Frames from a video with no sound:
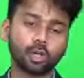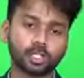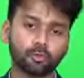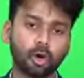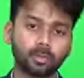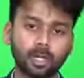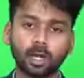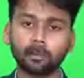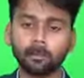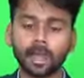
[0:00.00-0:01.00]
is formed,
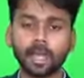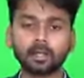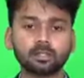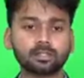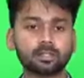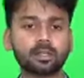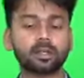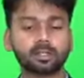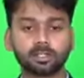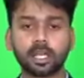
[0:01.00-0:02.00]
a male
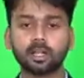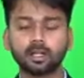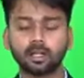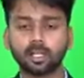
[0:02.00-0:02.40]
cell